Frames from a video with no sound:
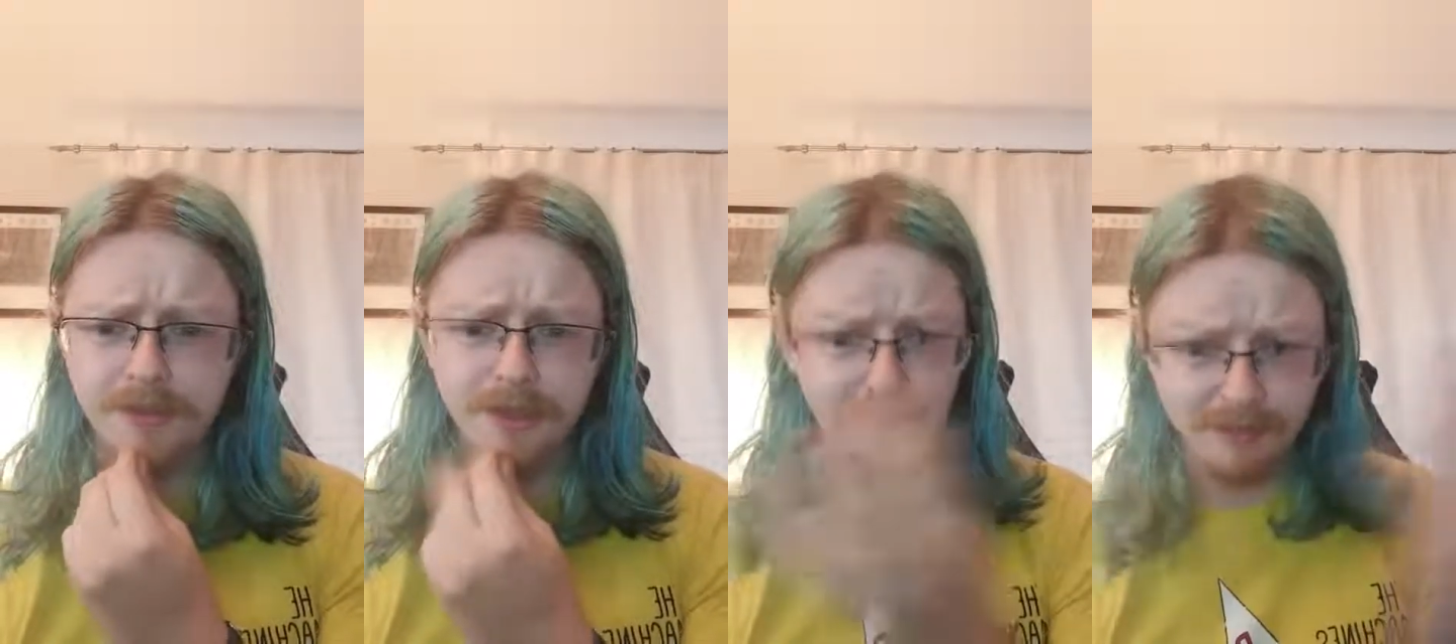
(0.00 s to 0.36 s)

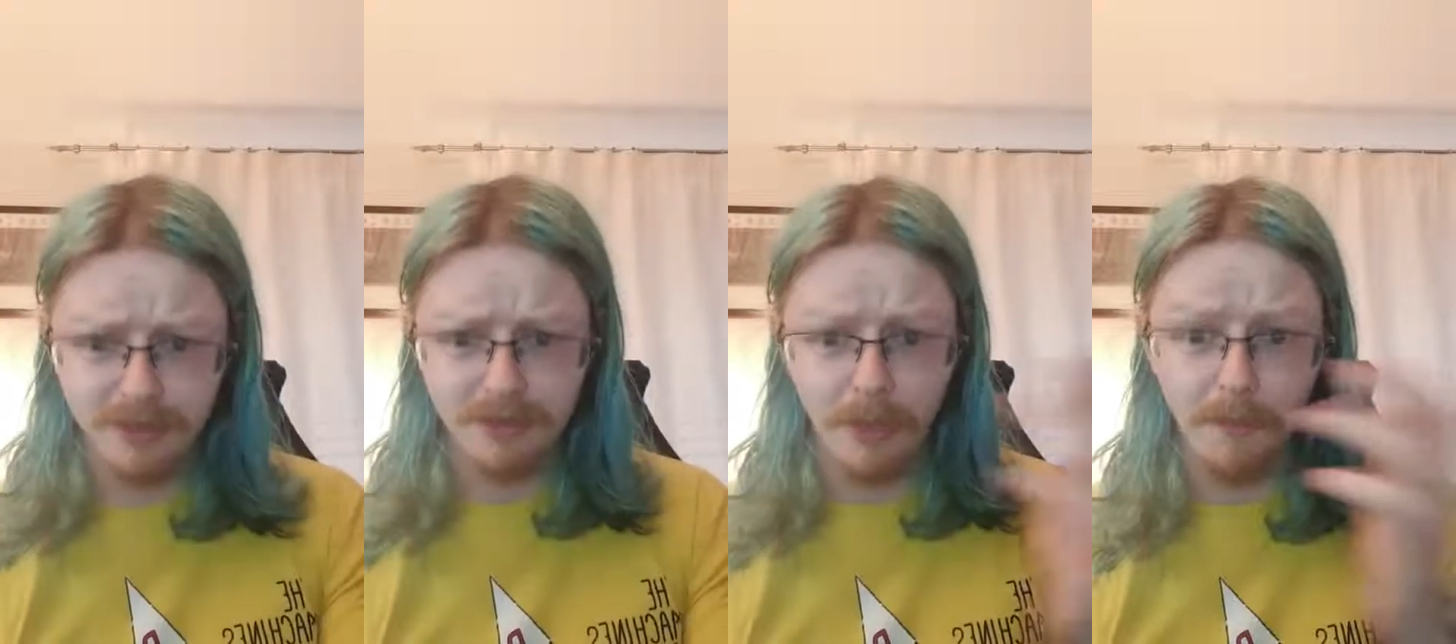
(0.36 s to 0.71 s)
So
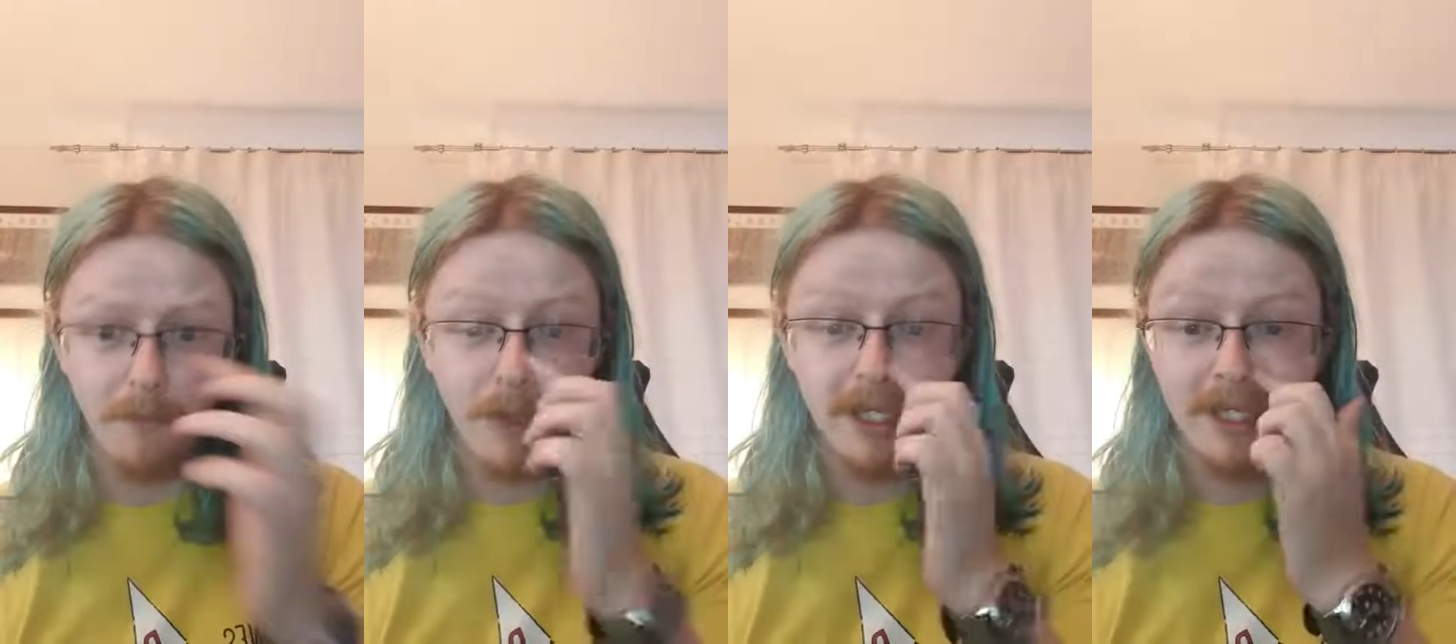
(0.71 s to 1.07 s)

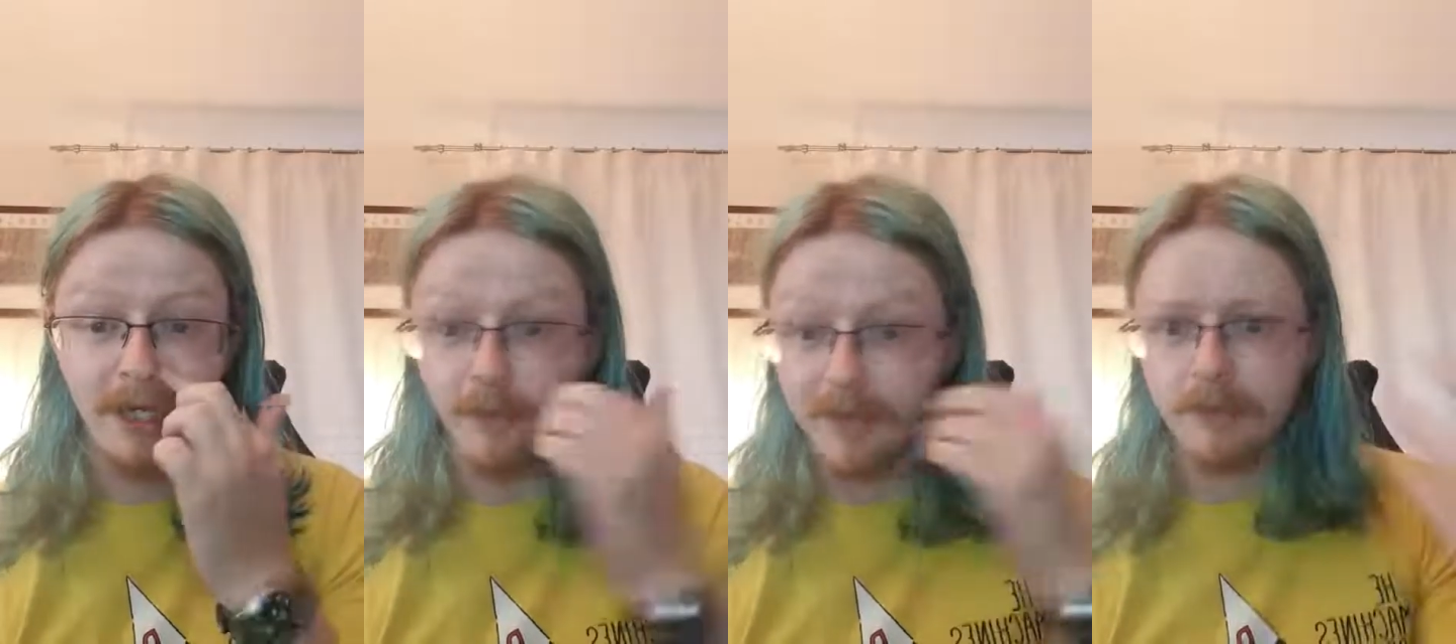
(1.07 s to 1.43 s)
work in
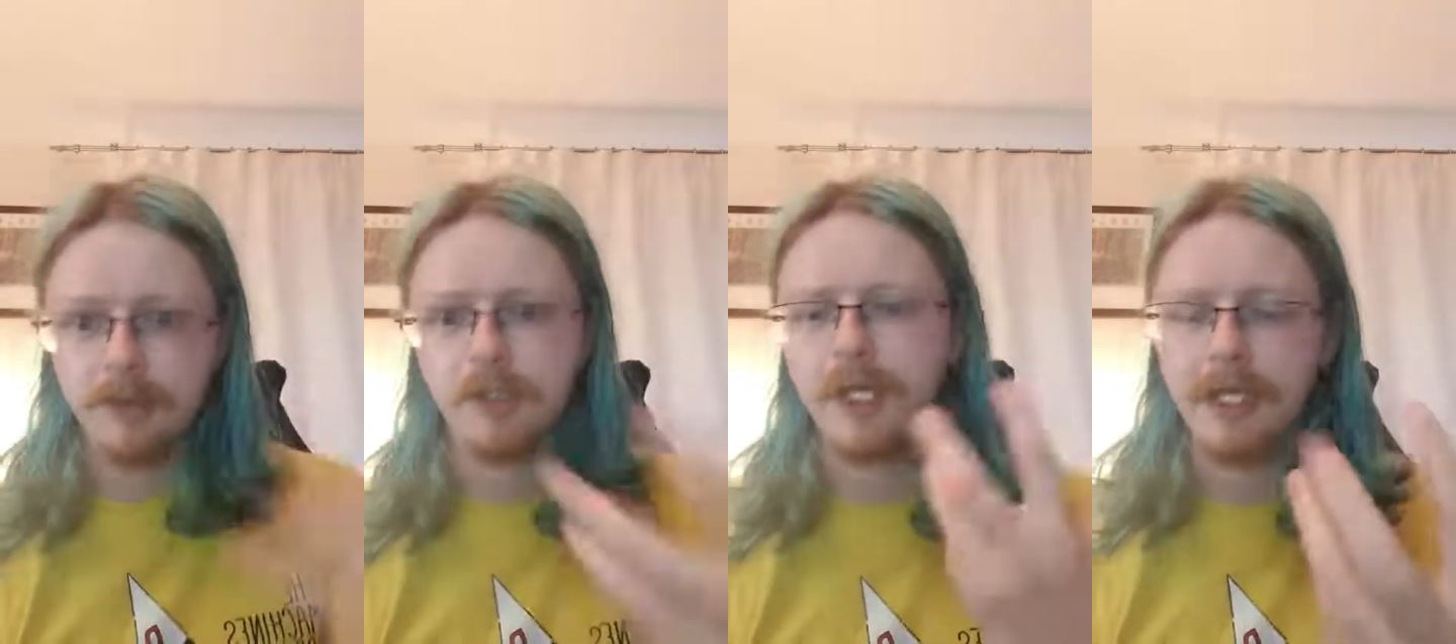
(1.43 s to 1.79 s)
that way
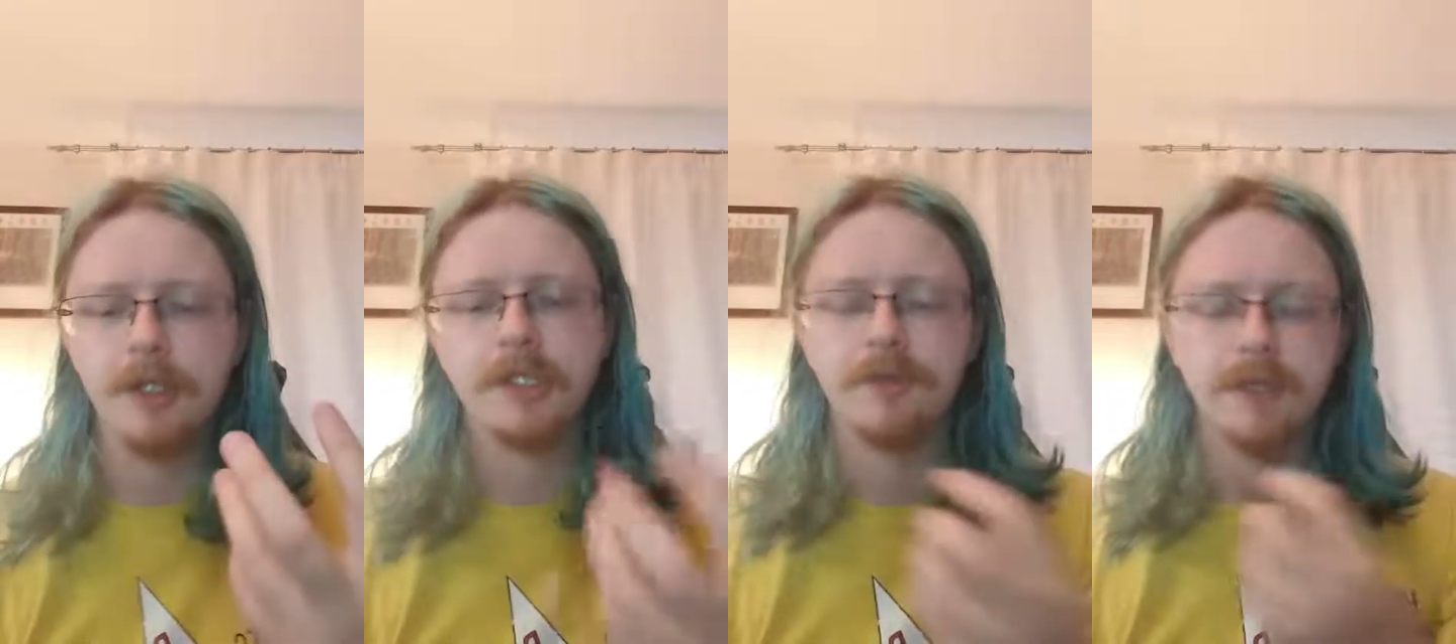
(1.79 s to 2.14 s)
and try and get
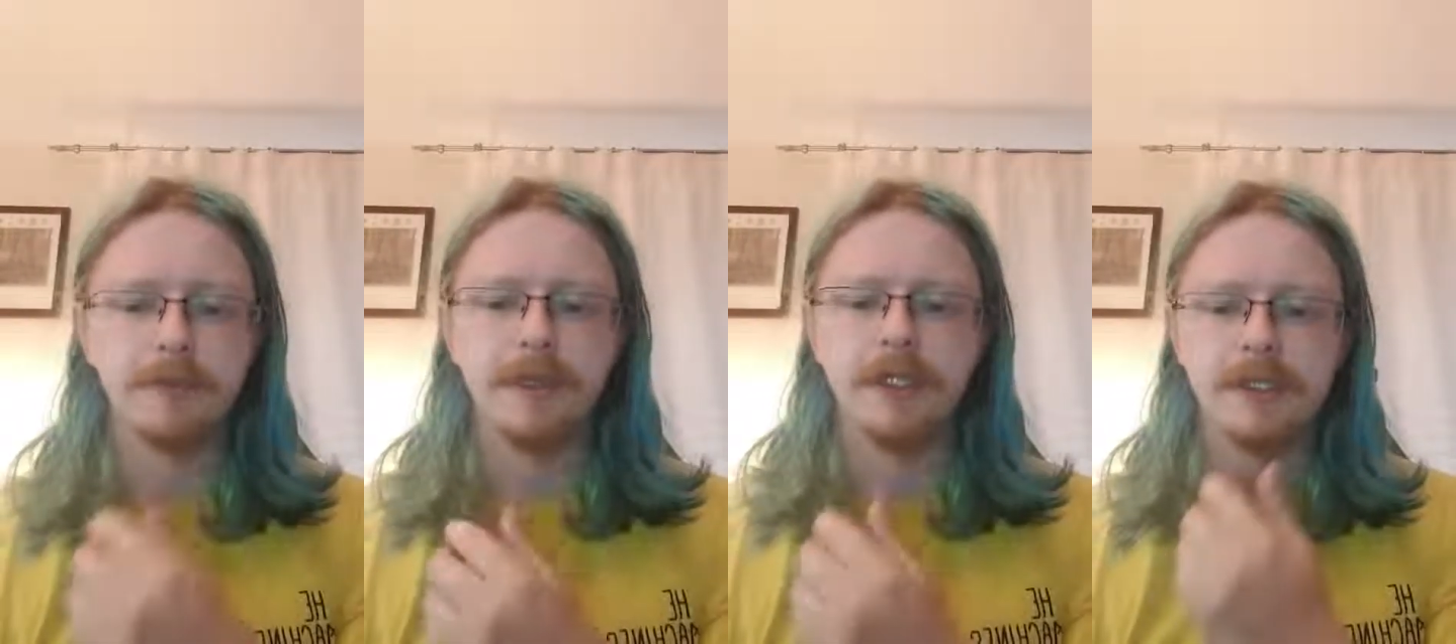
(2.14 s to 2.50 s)
yourself
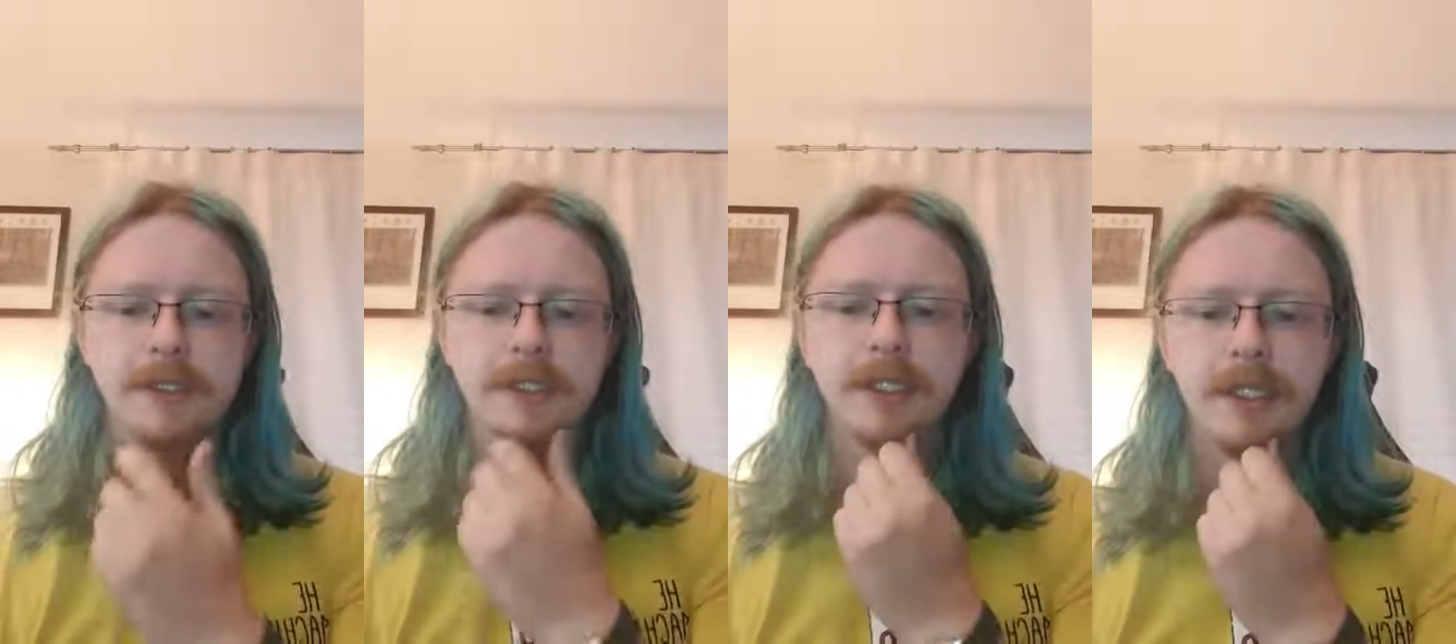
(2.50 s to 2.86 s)

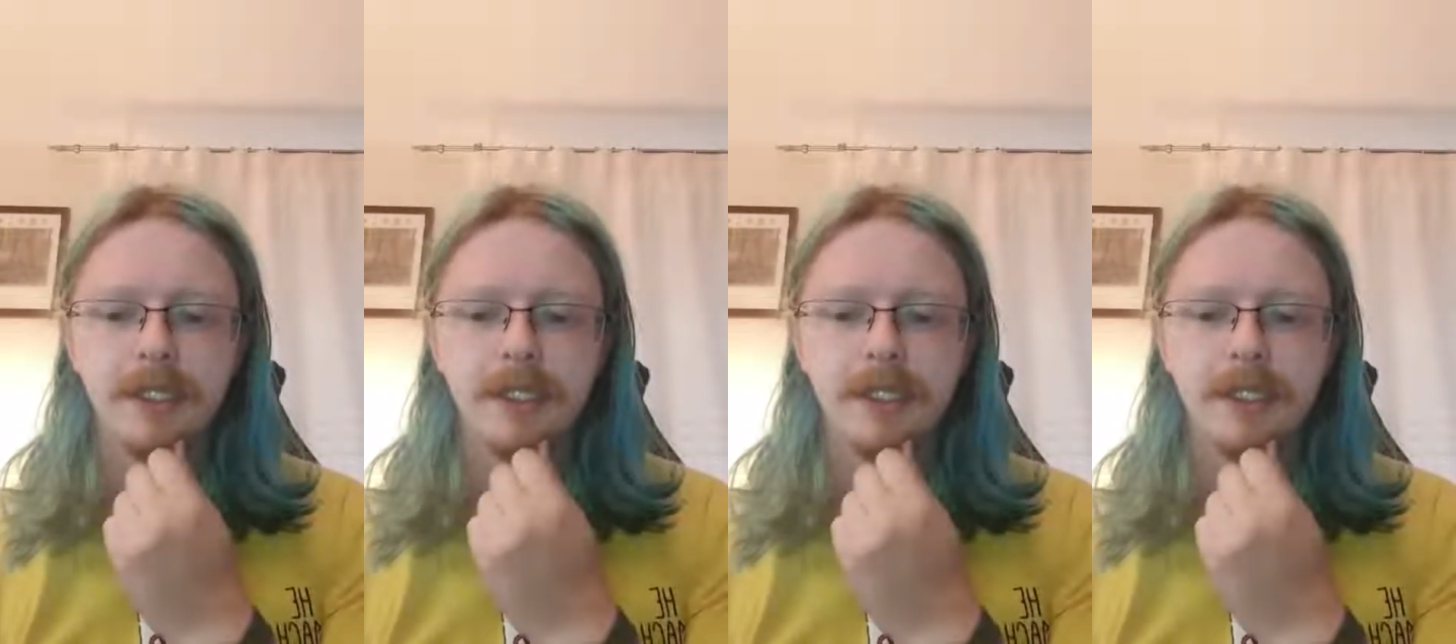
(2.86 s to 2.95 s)
experience.